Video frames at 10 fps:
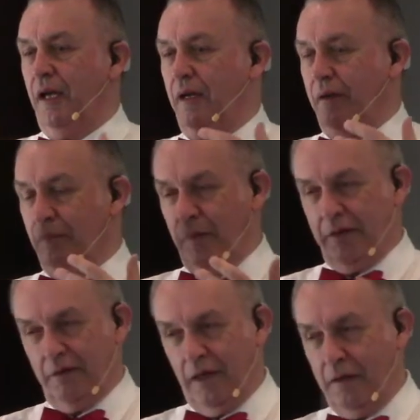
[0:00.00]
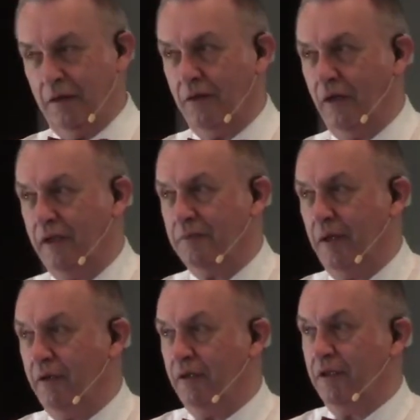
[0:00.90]
But God's
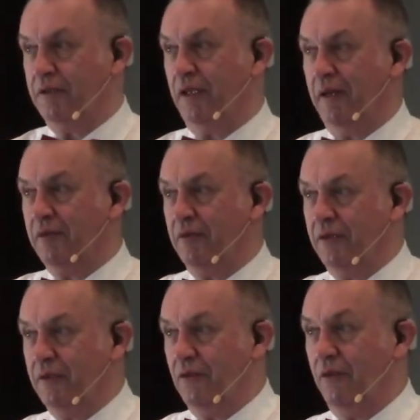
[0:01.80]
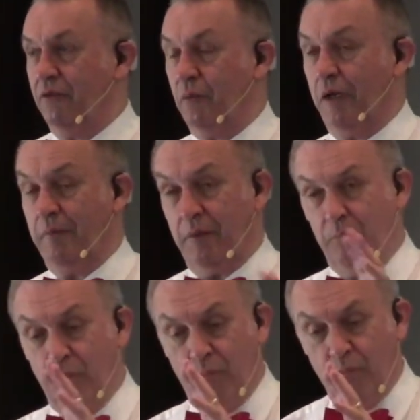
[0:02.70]
power is absolutely
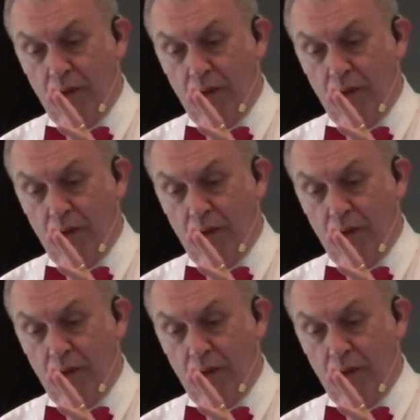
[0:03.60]
overwhelmed.